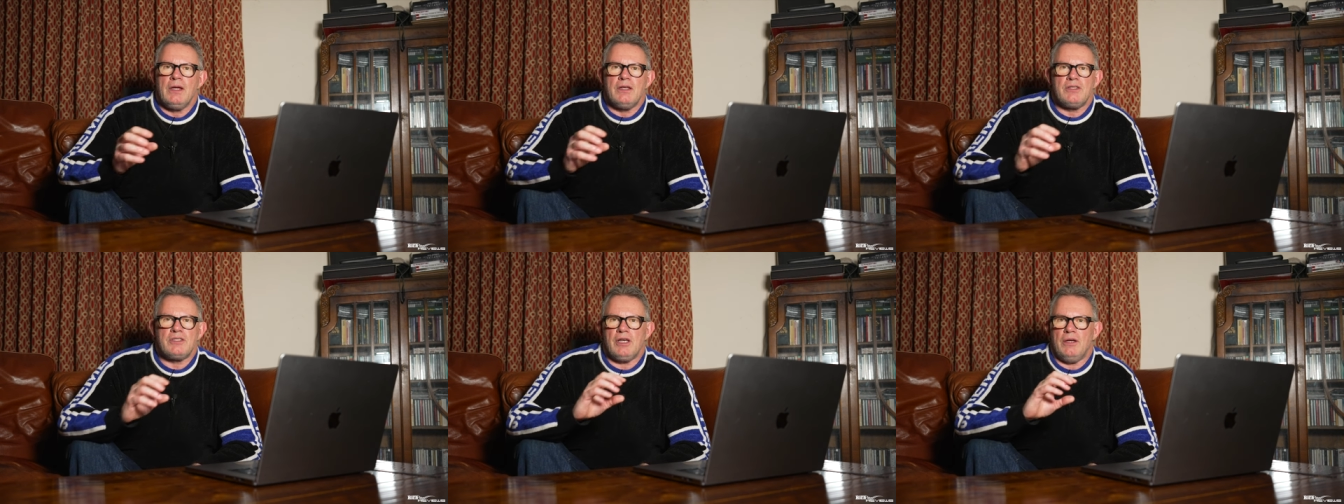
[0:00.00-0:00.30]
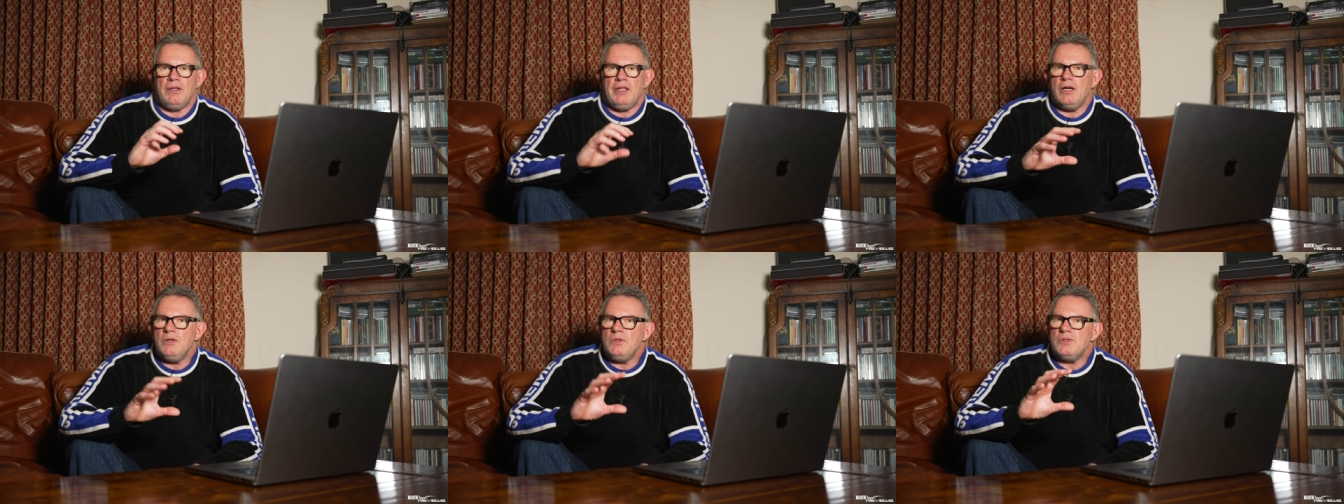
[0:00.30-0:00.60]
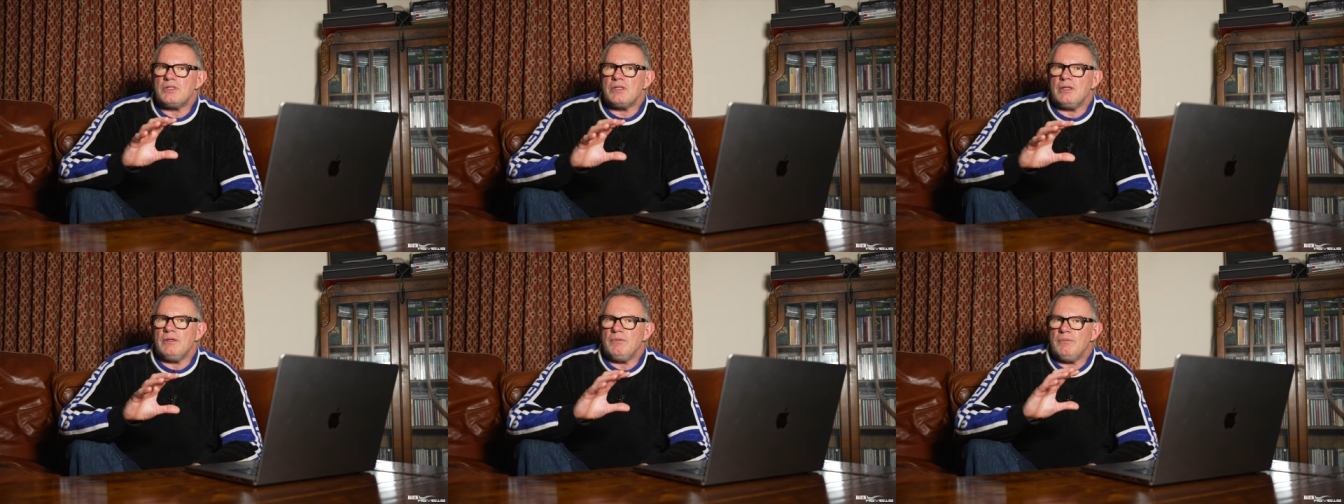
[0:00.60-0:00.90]
So
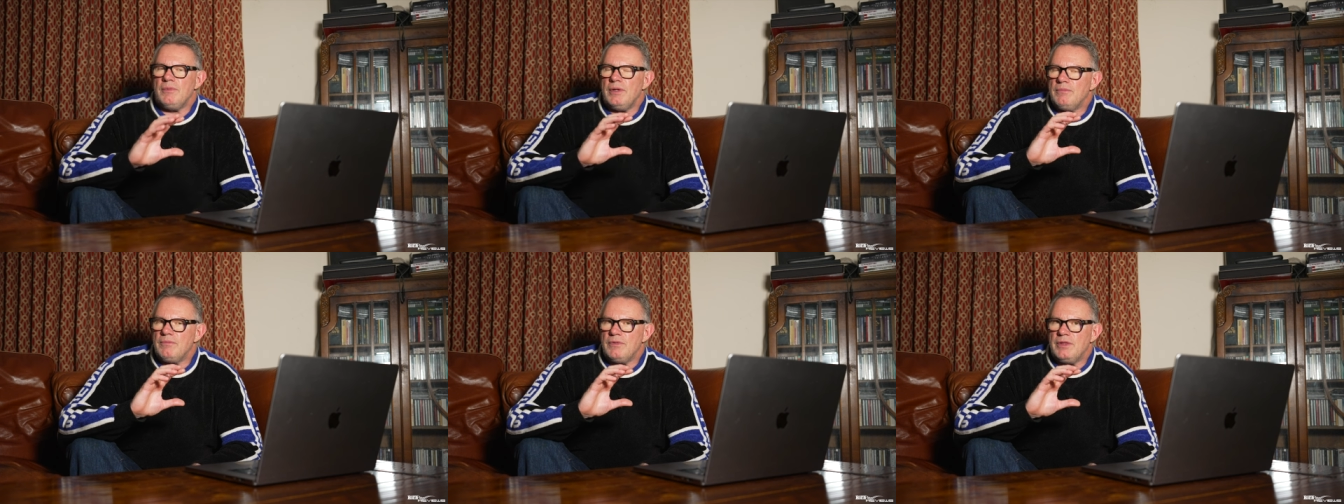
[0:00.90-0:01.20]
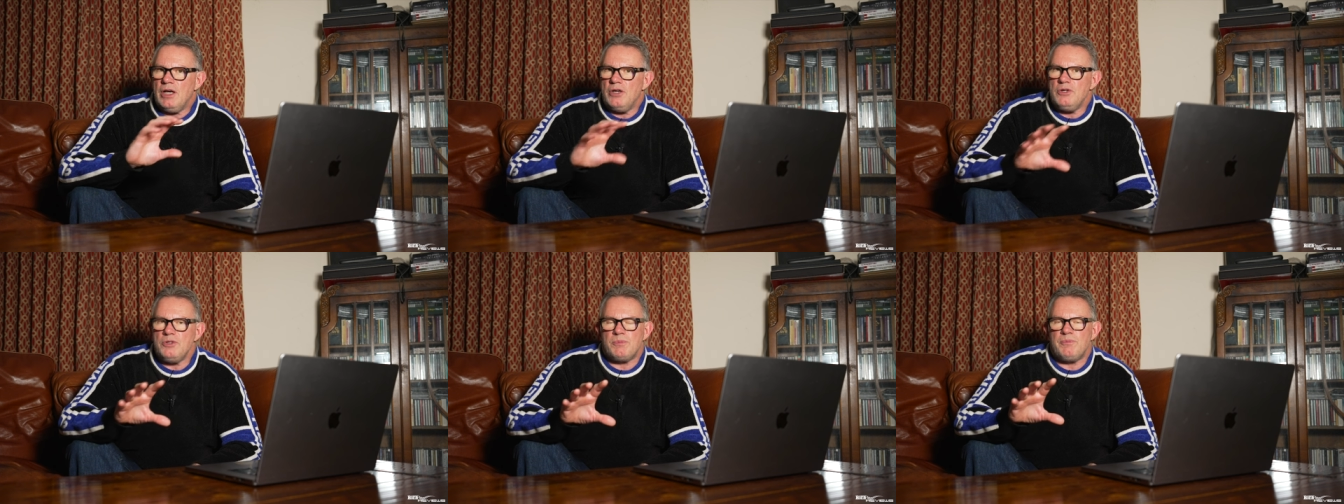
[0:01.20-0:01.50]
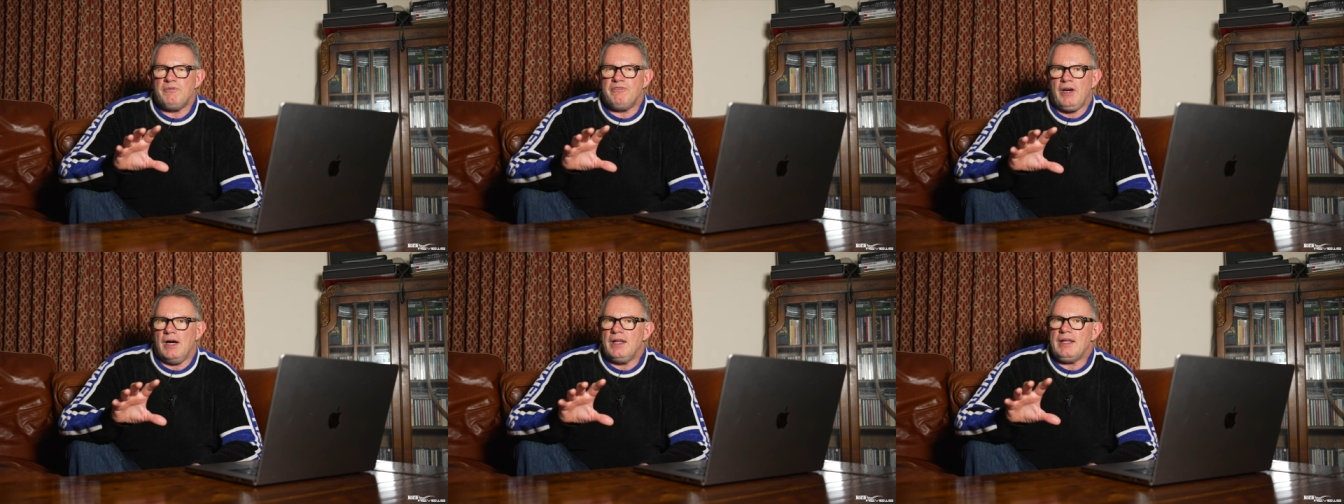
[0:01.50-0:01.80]
those those
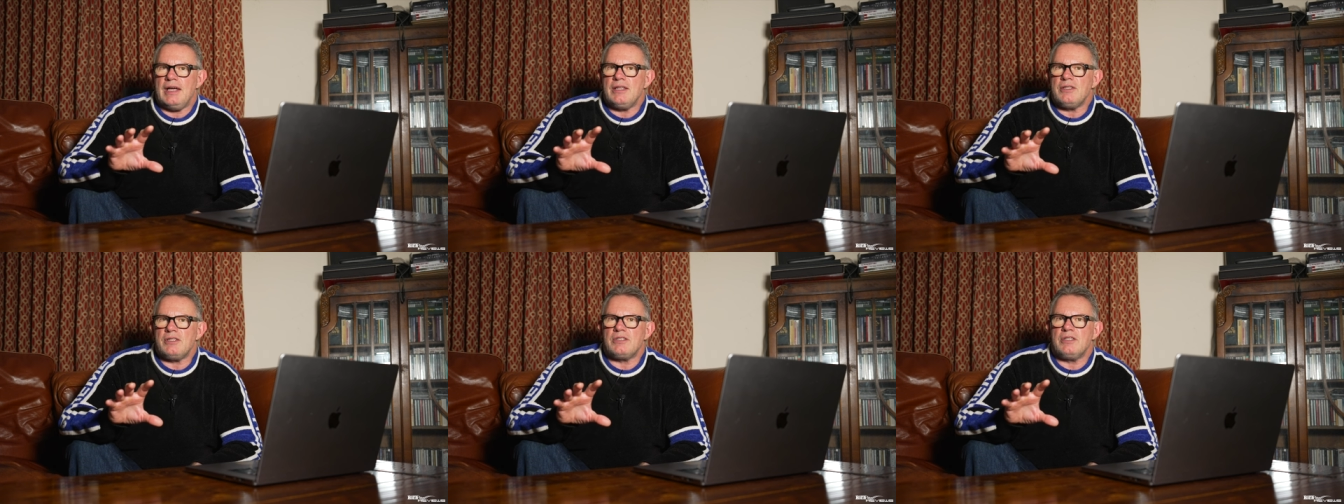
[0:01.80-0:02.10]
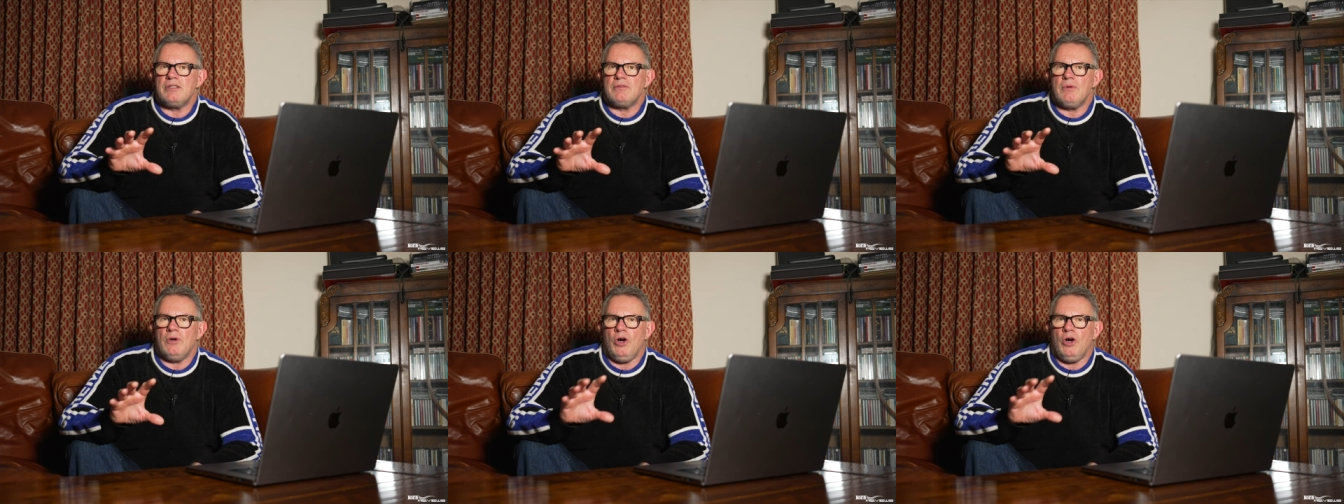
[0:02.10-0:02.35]
finance